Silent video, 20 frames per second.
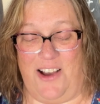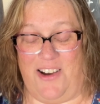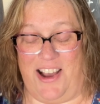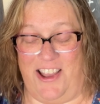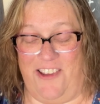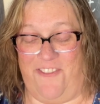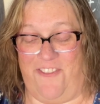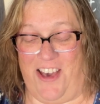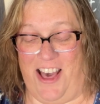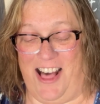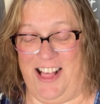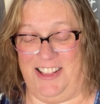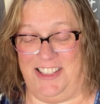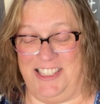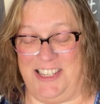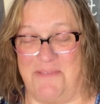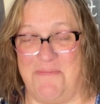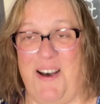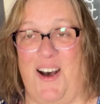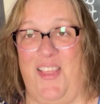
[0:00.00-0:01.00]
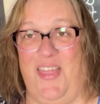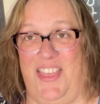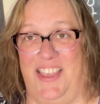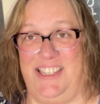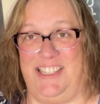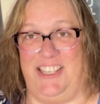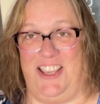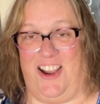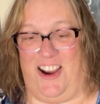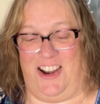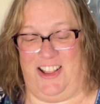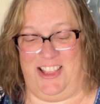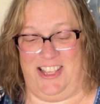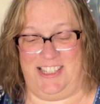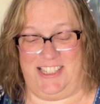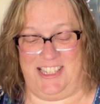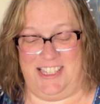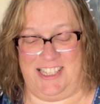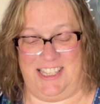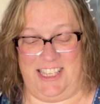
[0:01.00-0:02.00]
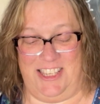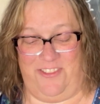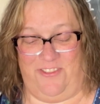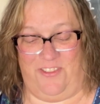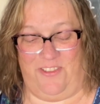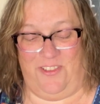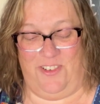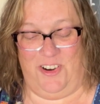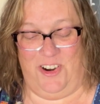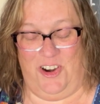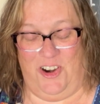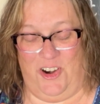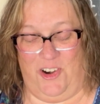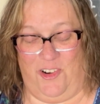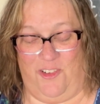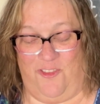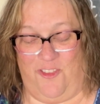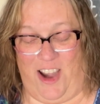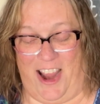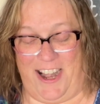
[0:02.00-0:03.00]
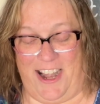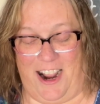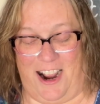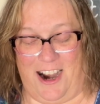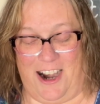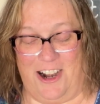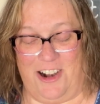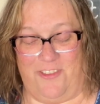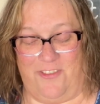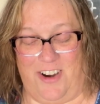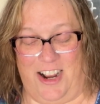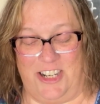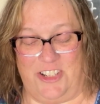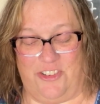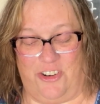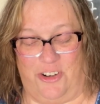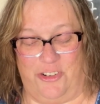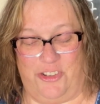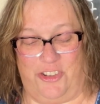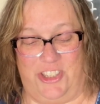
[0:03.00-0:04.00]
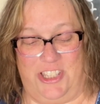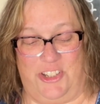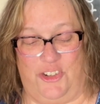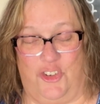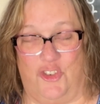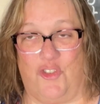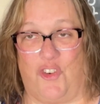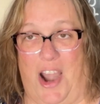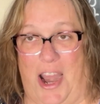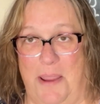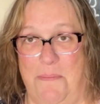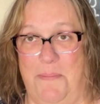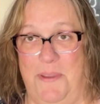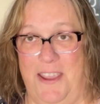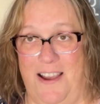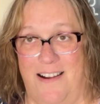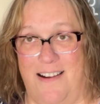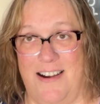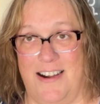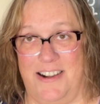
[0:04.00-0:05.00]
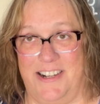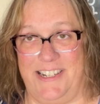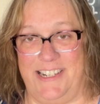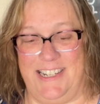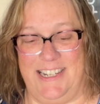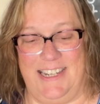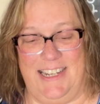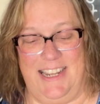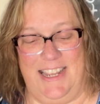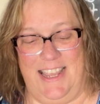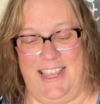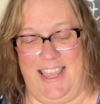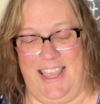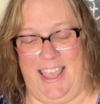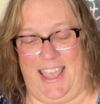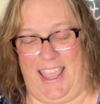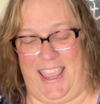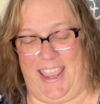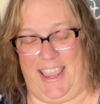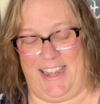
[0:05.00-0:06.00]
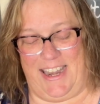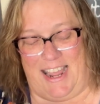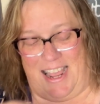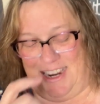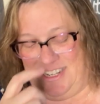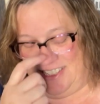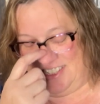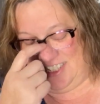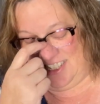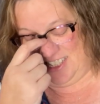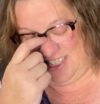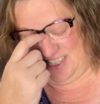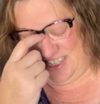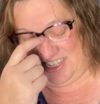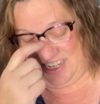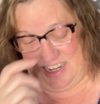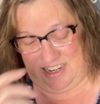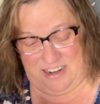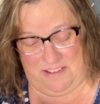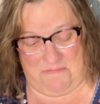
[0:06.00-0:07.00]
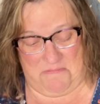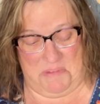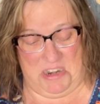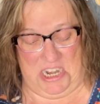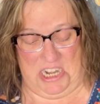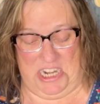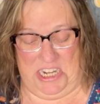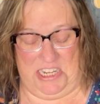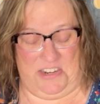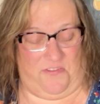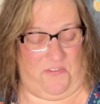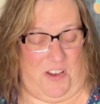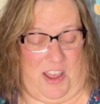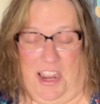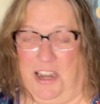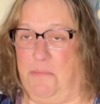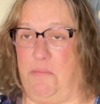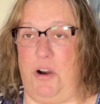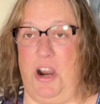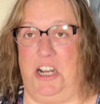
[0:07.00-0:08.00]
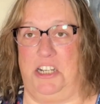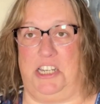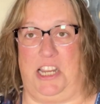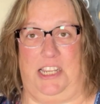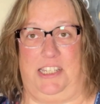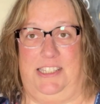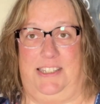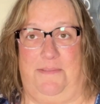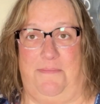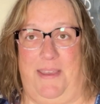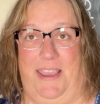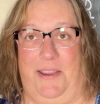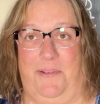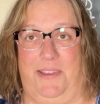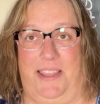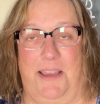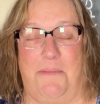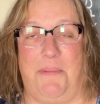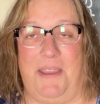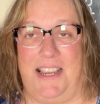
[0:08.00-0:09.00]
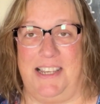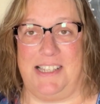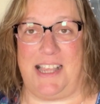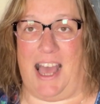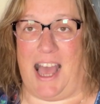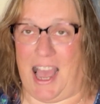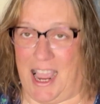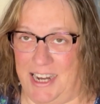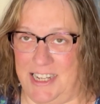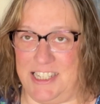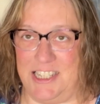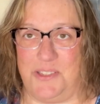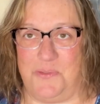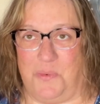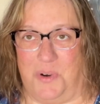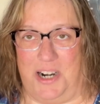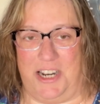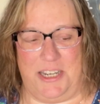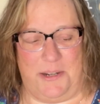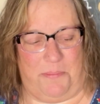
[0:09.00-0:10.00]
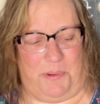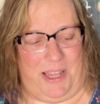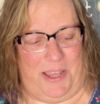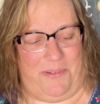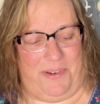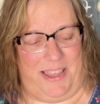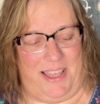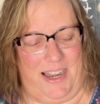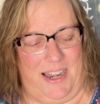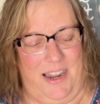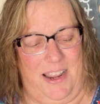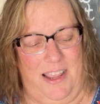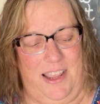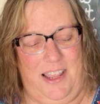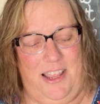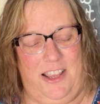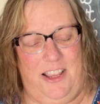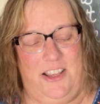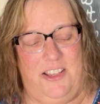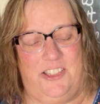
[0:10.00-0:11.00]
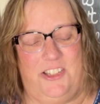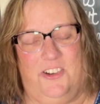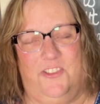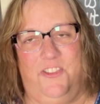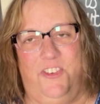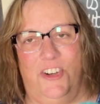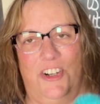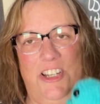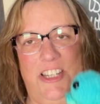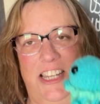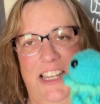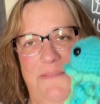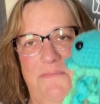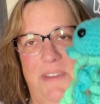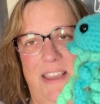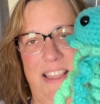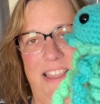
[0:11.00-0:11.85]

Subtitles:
I felt about this yarn. This is the Red Heart Retro Stripe yarn, and I just needed to find projects to make with it because I just wanted to play with it. So first I made